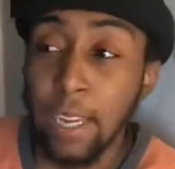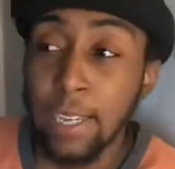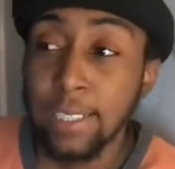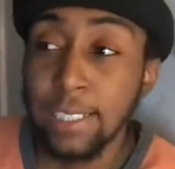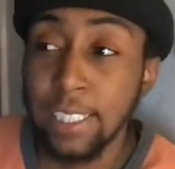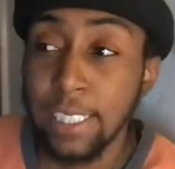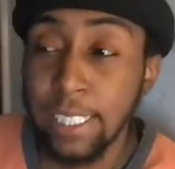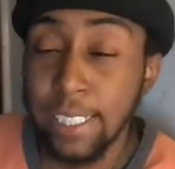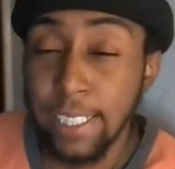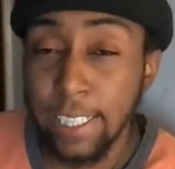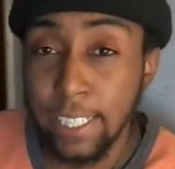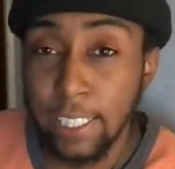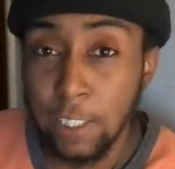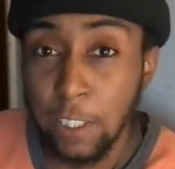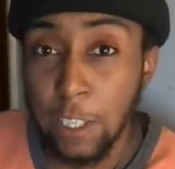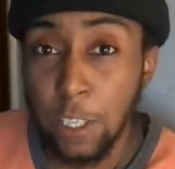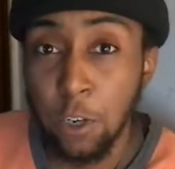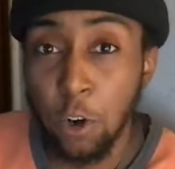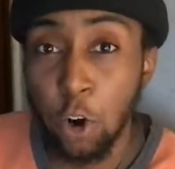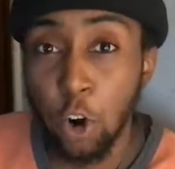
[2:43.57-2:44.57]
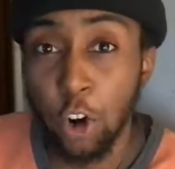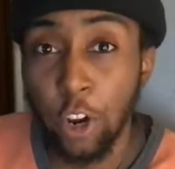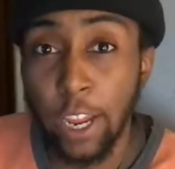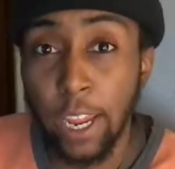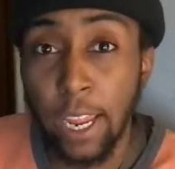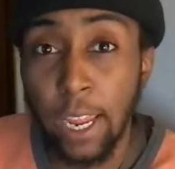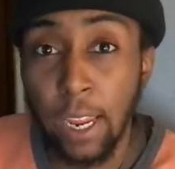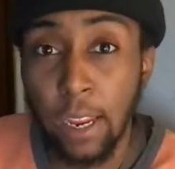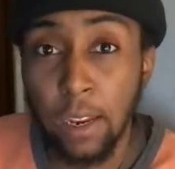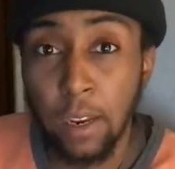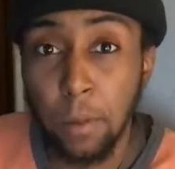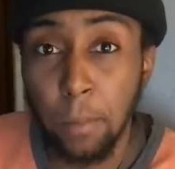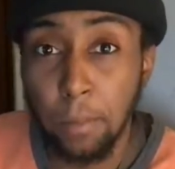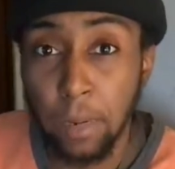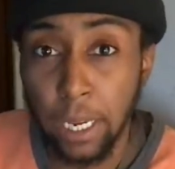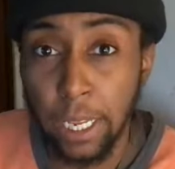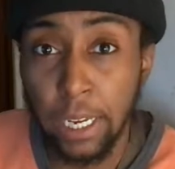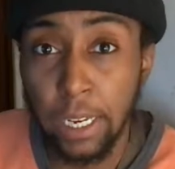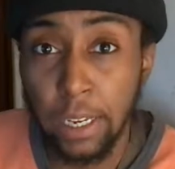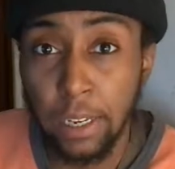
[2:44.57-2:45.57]
Z-E-T-R-A
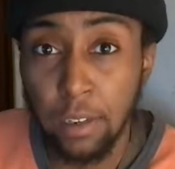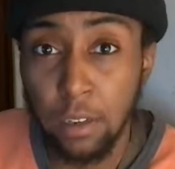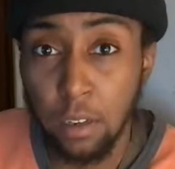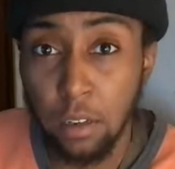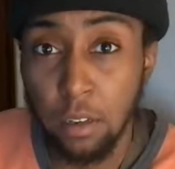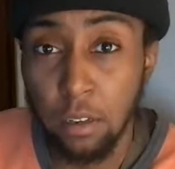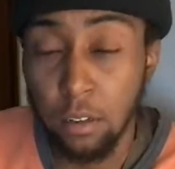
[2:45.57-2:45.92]
Blade.